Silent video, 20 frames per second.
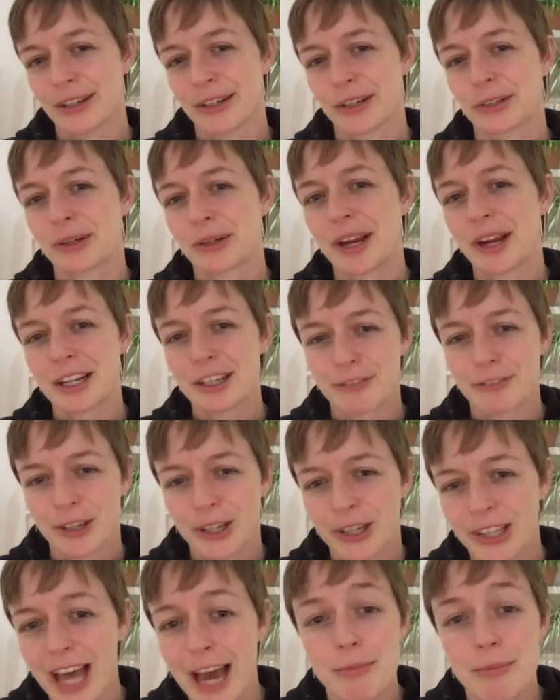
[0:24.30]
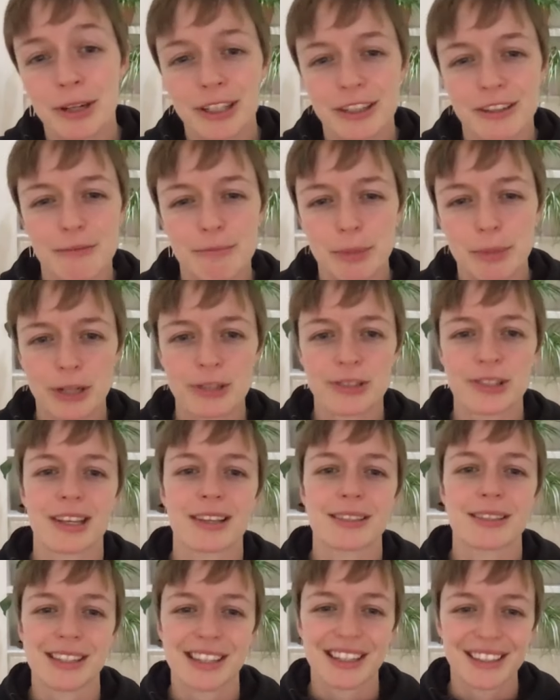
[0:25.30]
creative collaborative
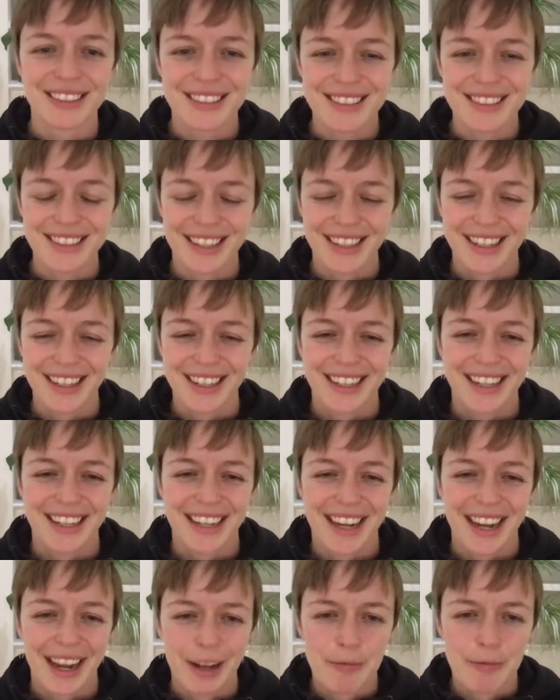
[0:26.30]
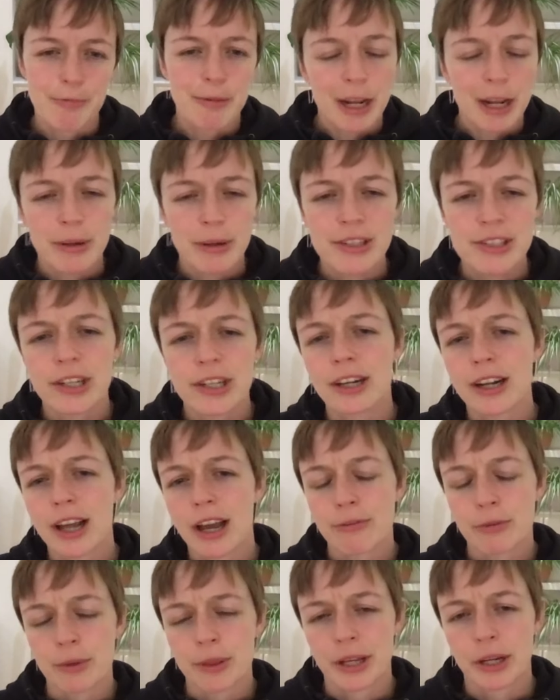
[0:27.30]
processes. But I want to start
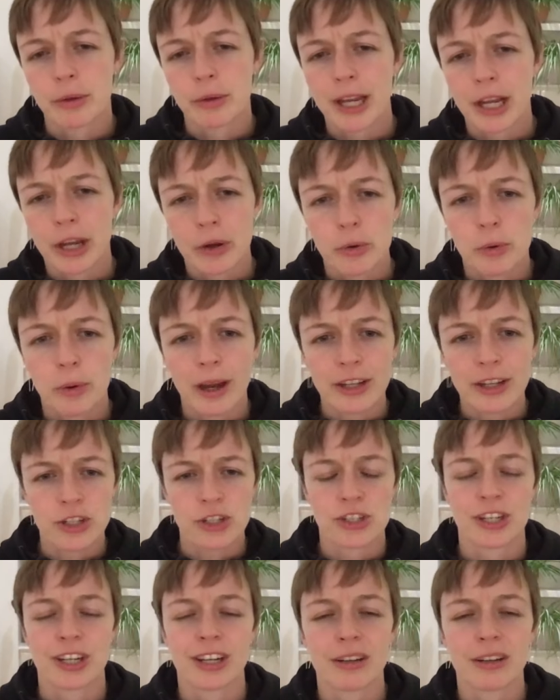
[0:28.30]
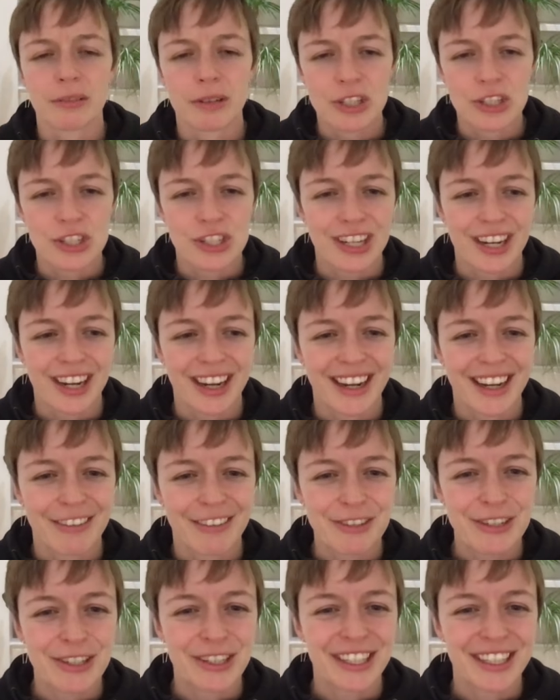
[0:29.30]
off with a quick question, which
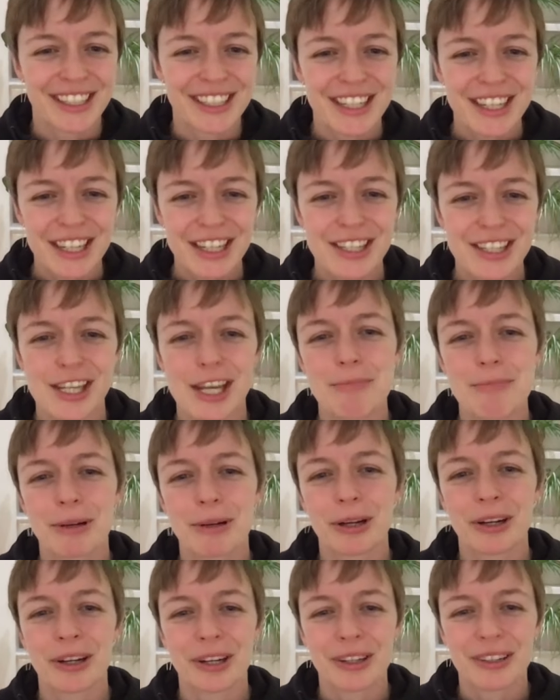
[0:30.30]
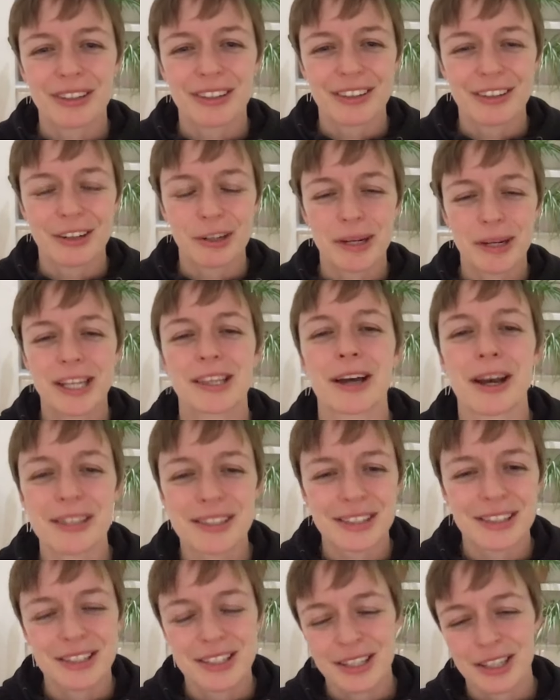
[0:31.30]
if you can type your quick
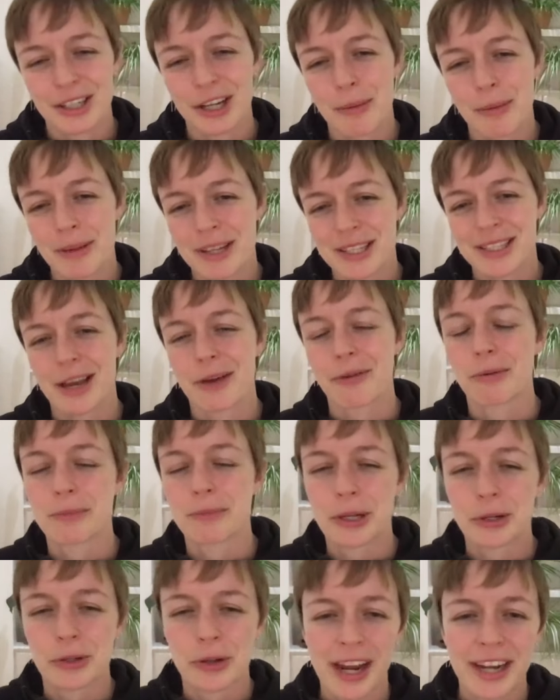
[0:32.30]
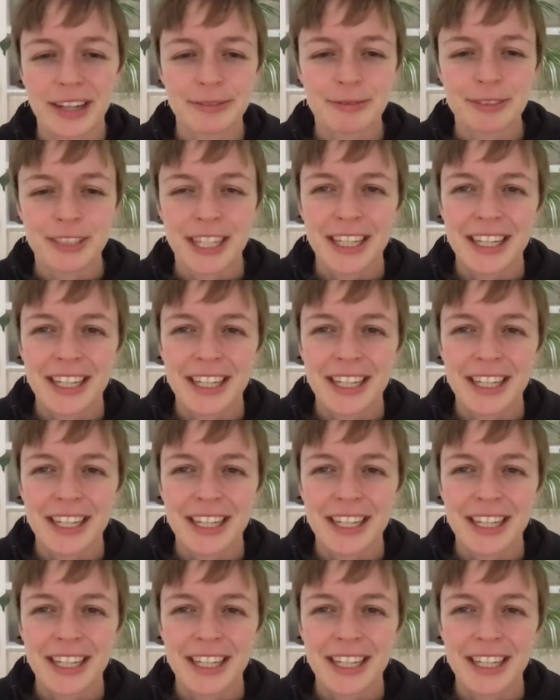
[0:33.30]
thoughts into the comments, that would be great.